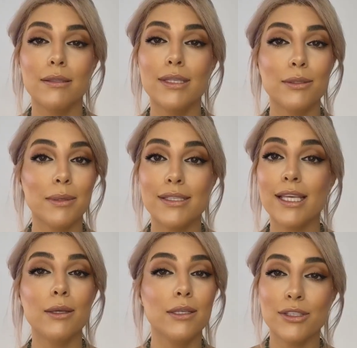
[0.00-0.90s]
This
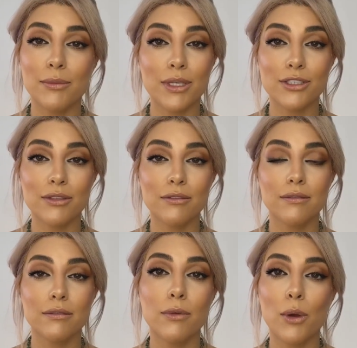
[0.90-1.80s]
mascara is amazing.
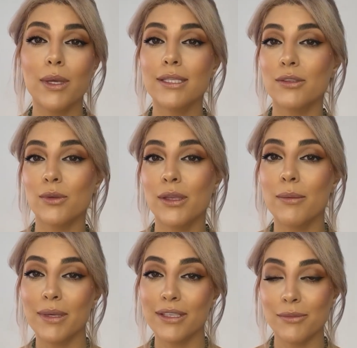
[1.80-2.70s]
Romance is one of the
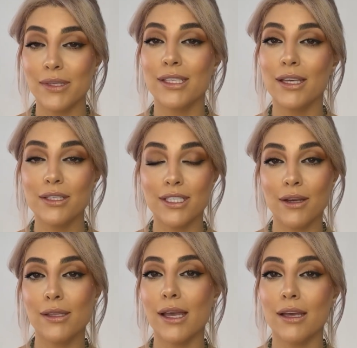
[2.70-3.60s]
best mascaras
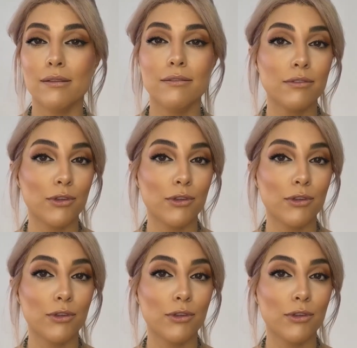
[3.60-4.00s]
out there.